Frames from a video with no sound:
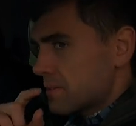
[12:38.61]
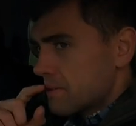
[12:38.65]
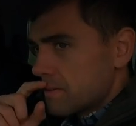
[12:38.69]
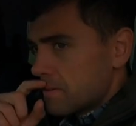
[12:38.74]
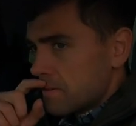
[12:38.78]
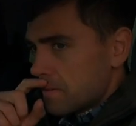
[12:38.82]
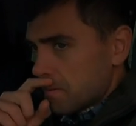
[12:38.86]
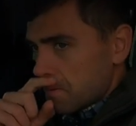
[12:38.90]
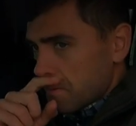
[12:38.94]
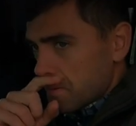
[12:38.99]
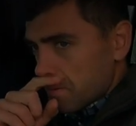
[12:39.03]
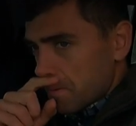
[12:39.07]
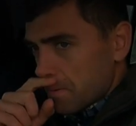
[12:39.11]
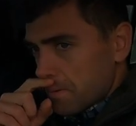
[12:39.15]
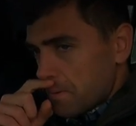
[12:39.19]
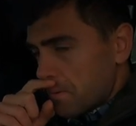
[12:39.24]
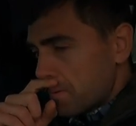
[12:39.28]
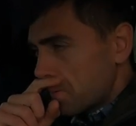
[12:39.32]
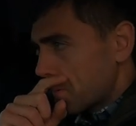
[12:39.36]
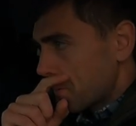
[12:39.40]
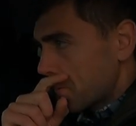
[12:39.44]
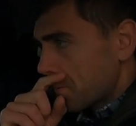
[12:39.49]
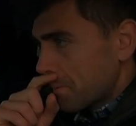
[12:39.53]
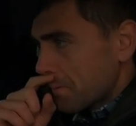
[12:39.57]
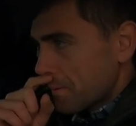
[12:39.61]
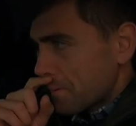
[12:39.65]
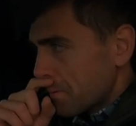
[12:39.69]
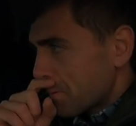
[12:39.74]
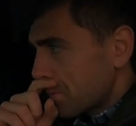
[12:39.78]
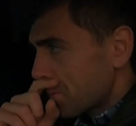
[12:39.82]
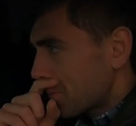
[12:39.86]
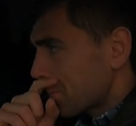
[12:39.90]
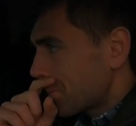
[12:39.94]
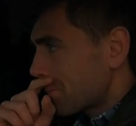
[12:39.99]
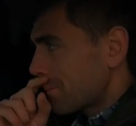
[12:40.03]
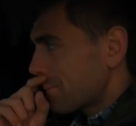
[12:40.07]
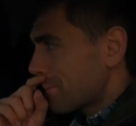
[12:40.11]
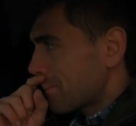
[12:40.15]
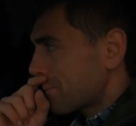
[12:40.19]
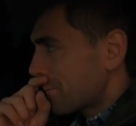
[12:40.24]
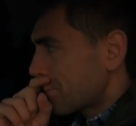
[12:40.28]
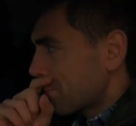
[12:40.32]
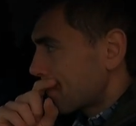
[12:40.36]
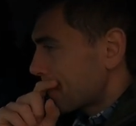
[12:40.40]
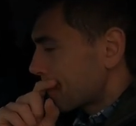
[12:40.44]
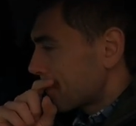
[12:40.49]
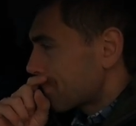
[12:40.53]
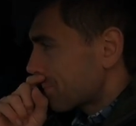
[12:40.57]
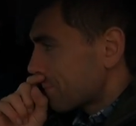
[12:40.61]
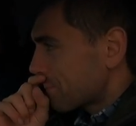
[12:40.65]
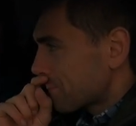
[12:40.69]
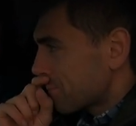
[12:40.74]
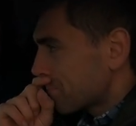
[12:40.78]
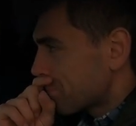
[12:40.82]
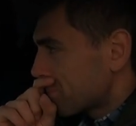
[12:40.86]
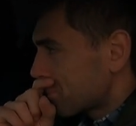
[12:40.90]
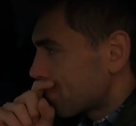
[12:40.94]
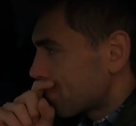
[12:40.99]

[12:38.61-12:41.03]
And this is absolute peak growth right